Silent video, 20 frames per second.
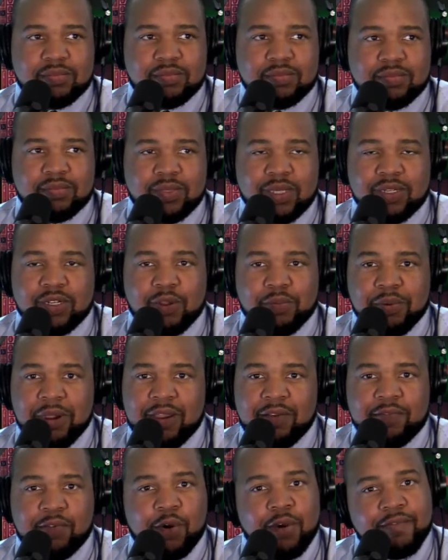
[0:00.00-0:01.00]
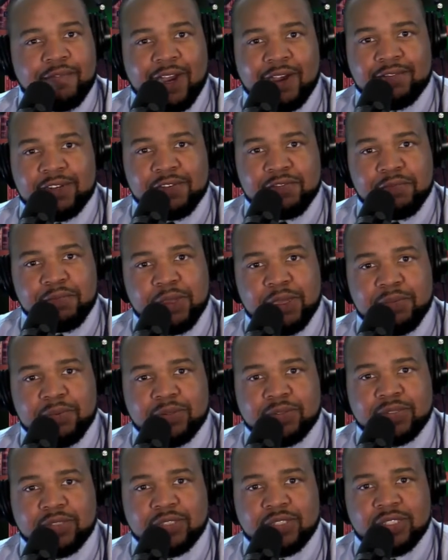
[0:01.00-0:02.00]
probably 4 or 5 different
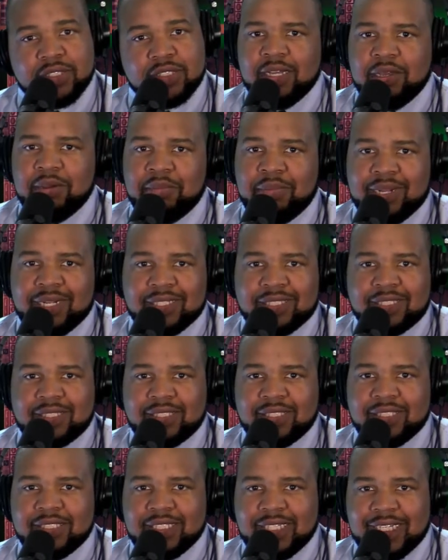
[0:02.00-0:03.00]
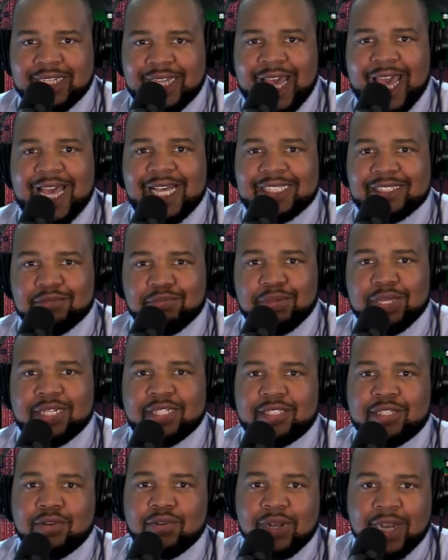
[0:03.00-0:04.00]
people, but it hasn't been
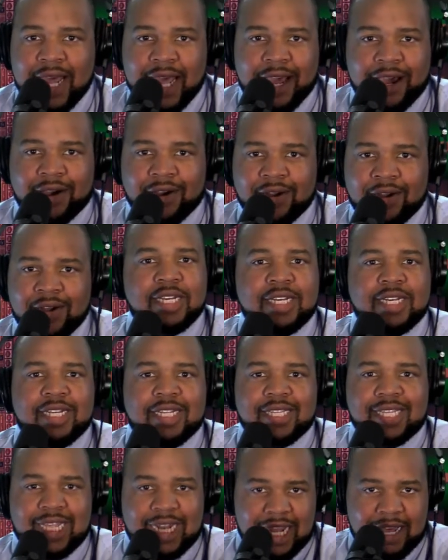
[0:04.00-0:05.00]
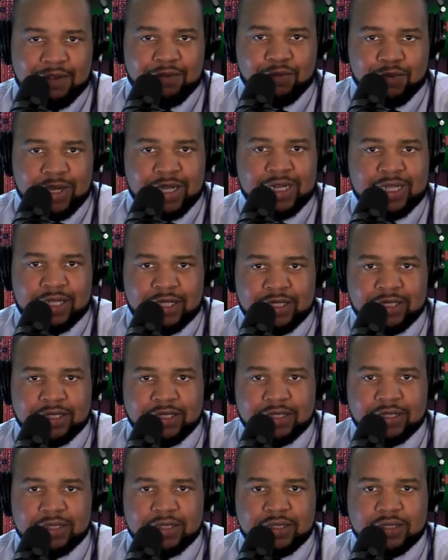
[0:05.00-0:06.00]
until now that I've really
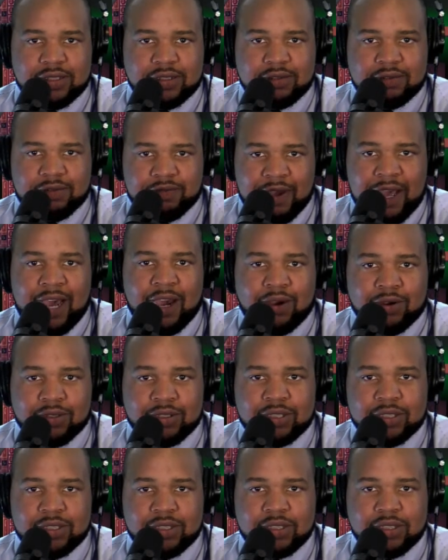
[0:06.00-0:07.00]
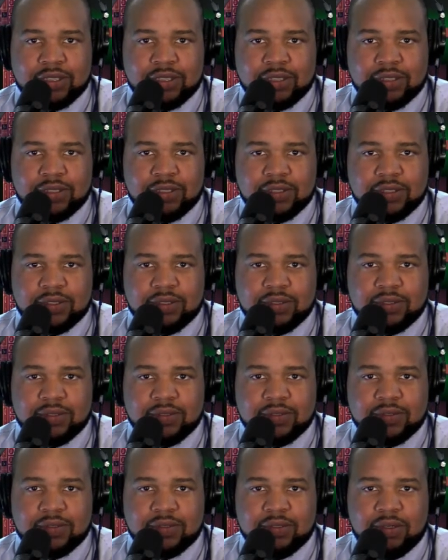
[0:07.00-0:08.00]
found
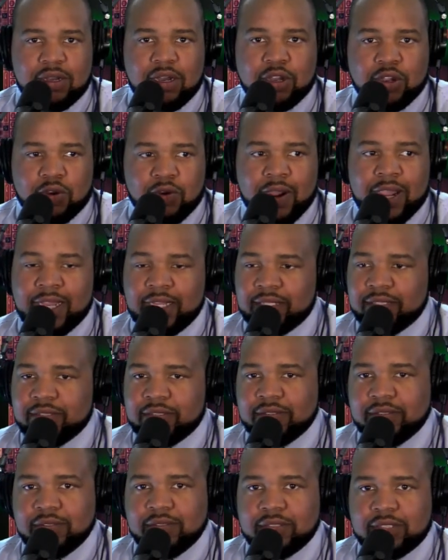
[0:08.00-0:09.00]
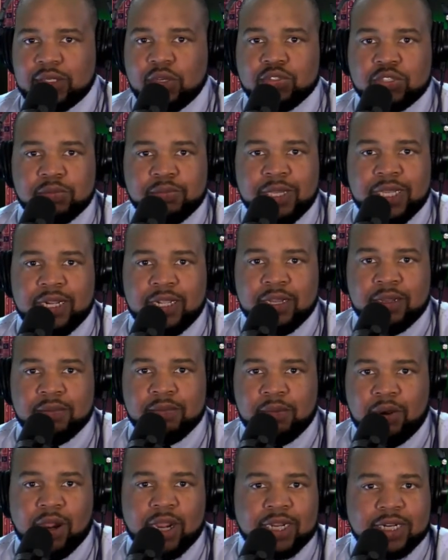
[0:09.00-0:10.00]
a great social media
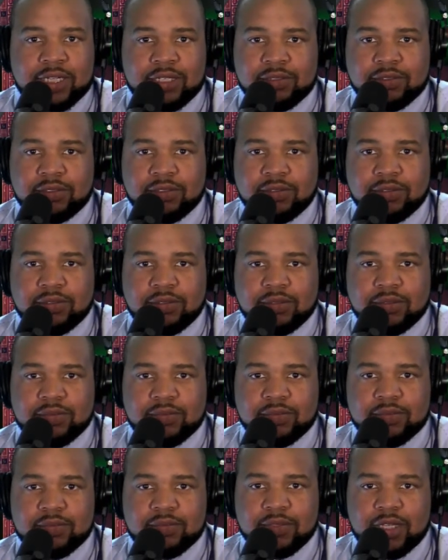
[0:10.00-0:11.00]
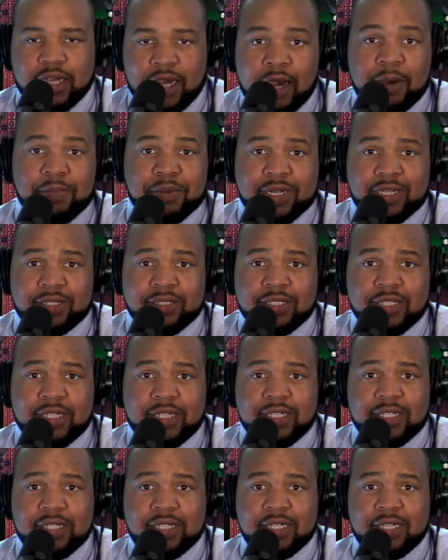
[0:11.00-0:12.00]
marketing company.
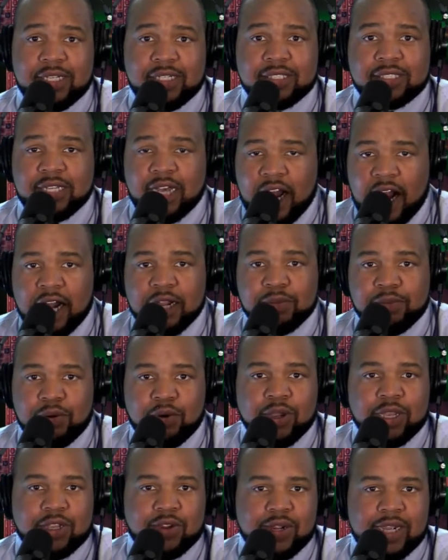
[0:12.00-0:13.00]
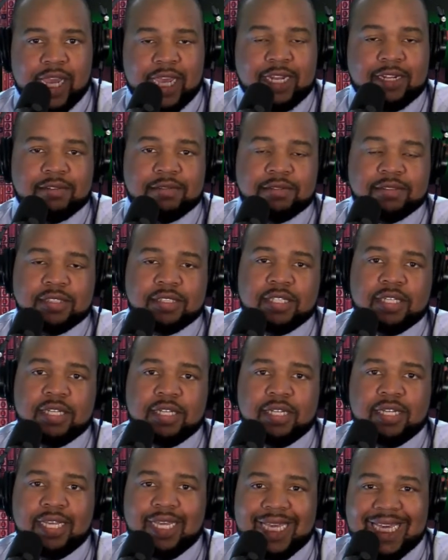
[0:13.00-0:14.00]
It's On Point Creative,
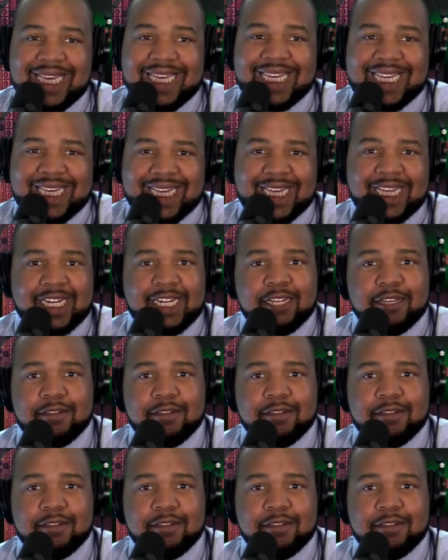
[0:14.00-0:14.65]
ENPOINTE,